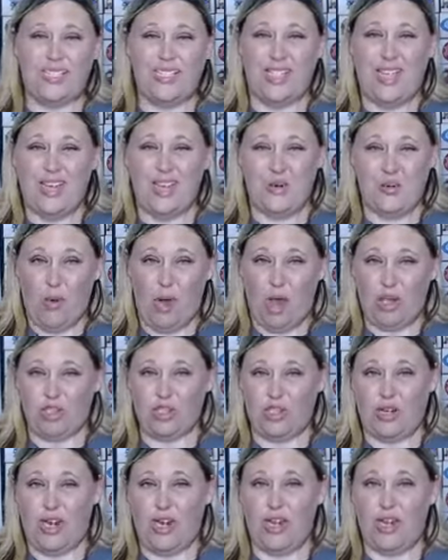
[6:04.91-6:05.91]
they didn't
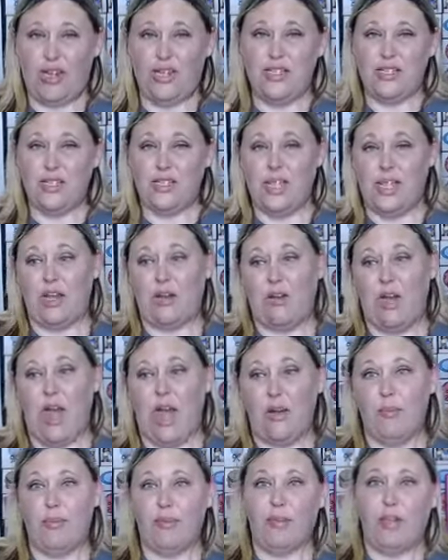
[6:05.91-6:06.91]
wash their hands, and they
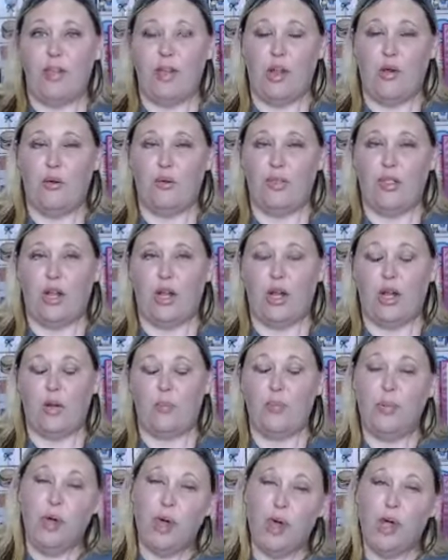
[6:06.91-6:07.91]
grab,
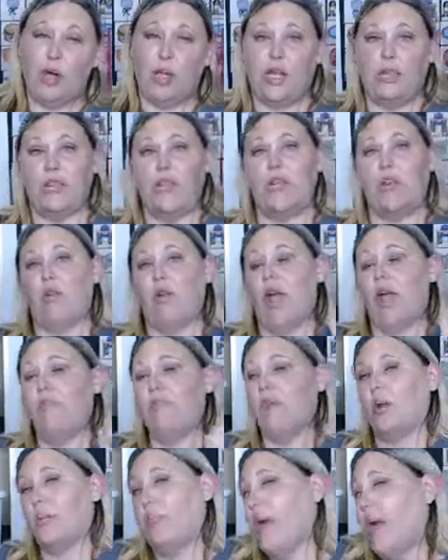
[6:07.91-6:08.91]
their book, and they
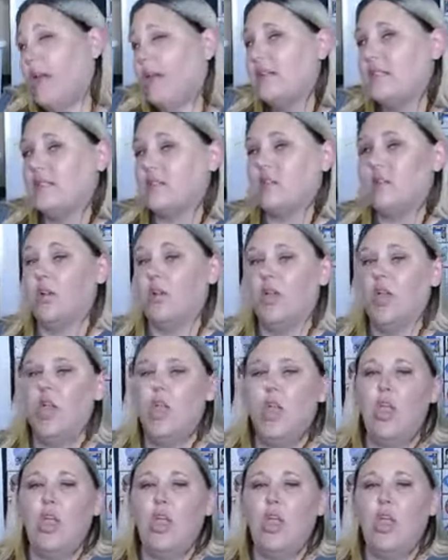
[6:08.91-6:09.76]
grab their pencil.